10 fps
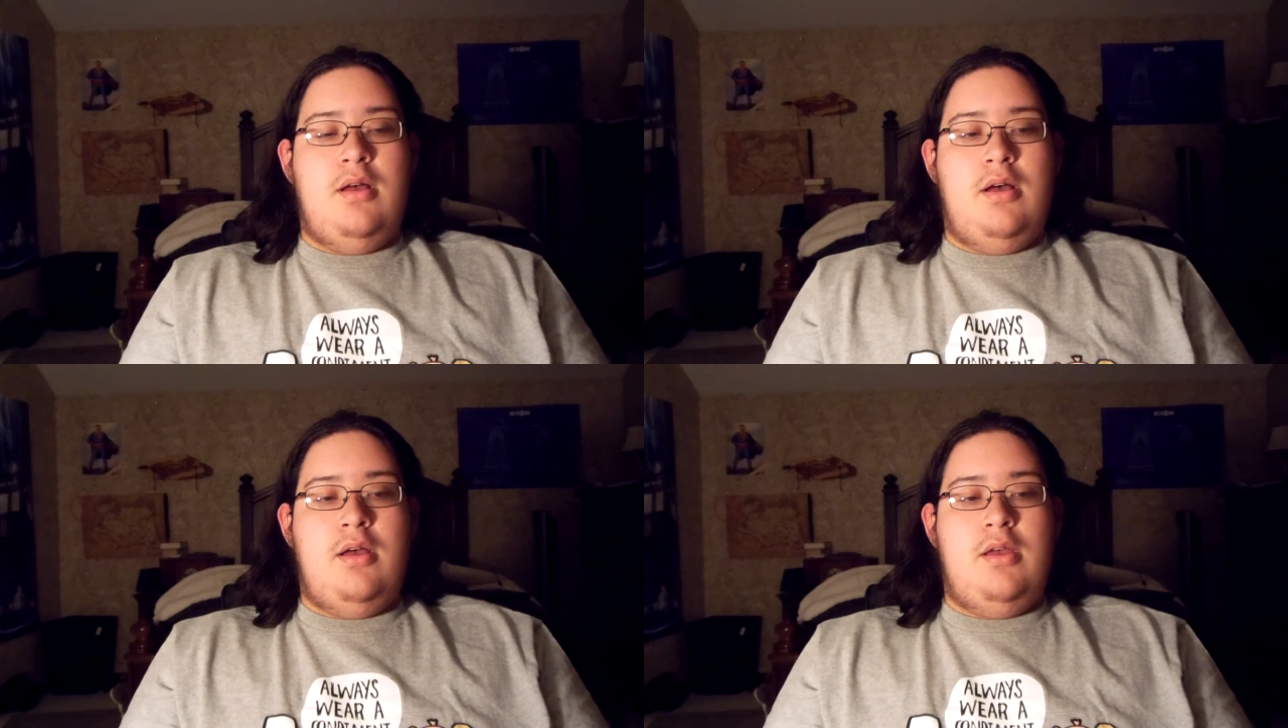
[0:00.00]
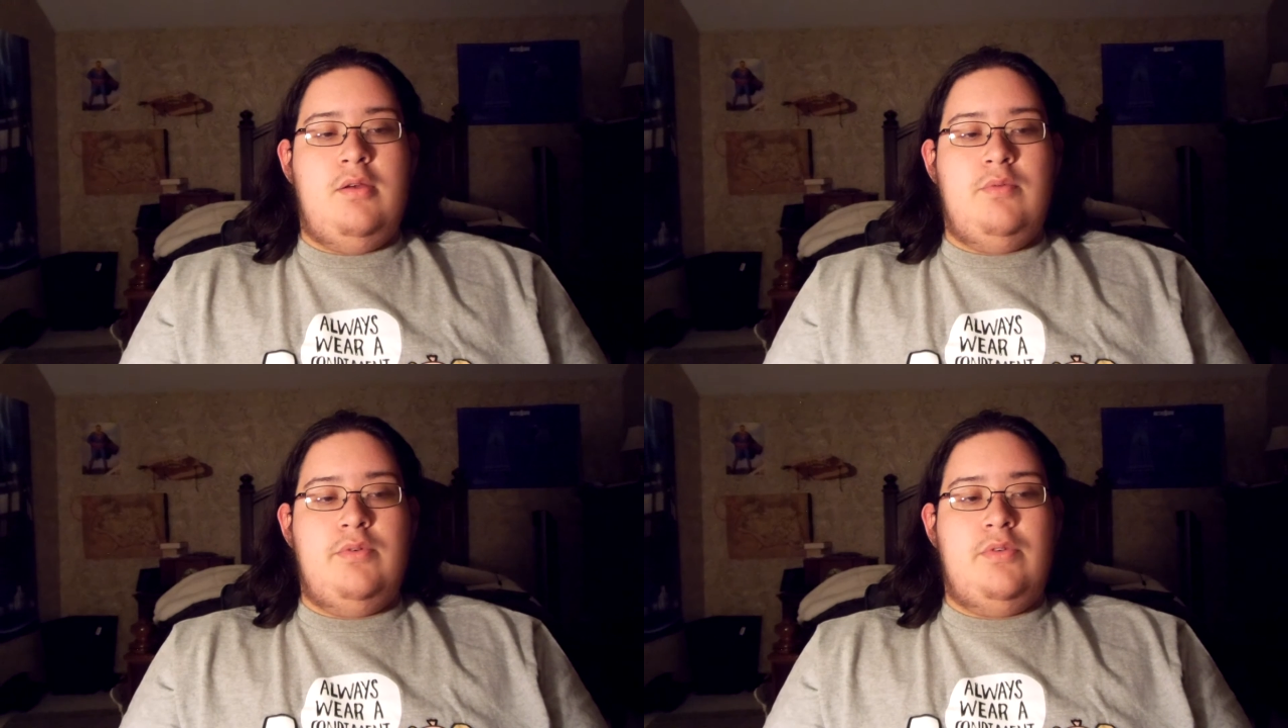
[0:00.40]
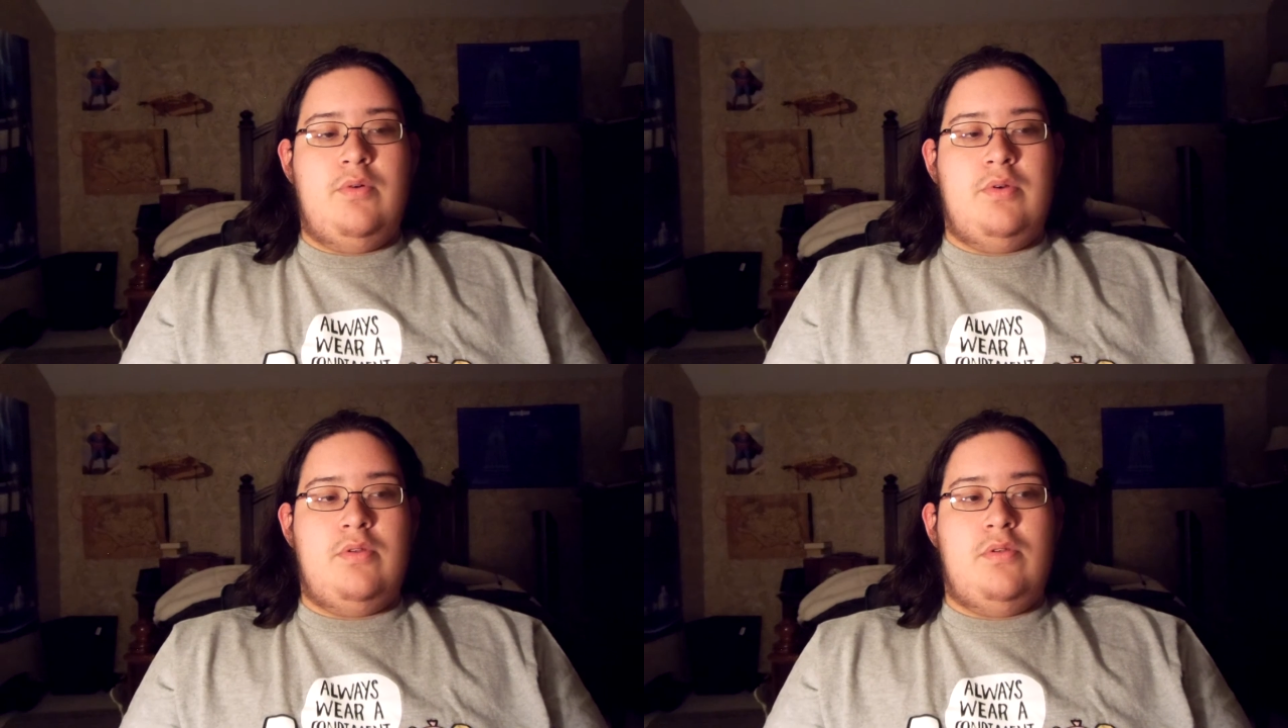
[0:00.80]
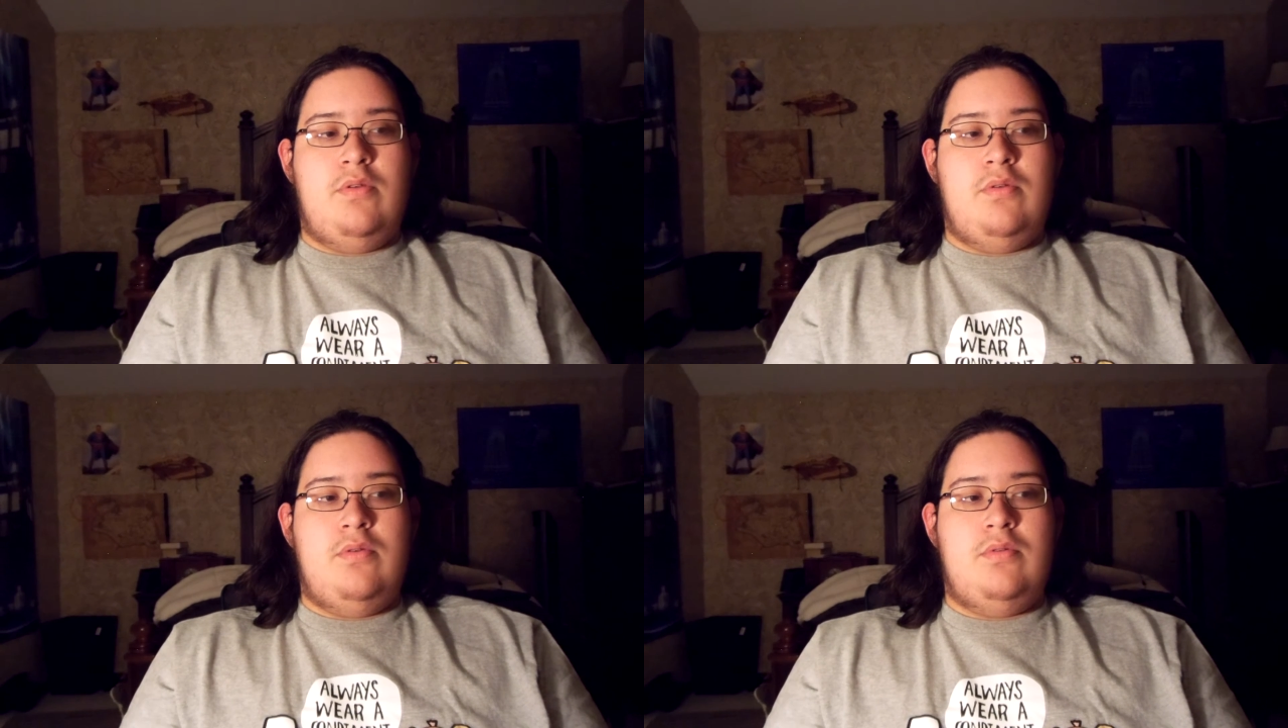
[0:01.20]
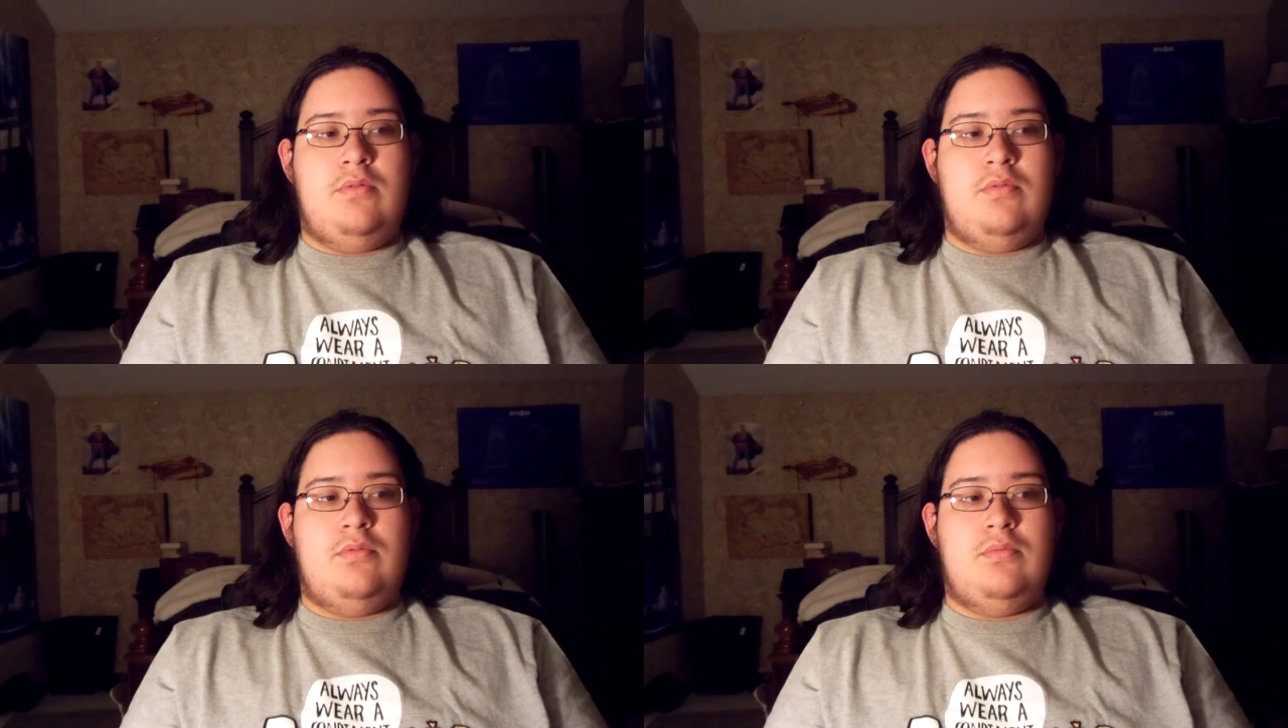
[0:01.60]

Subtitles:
I was going to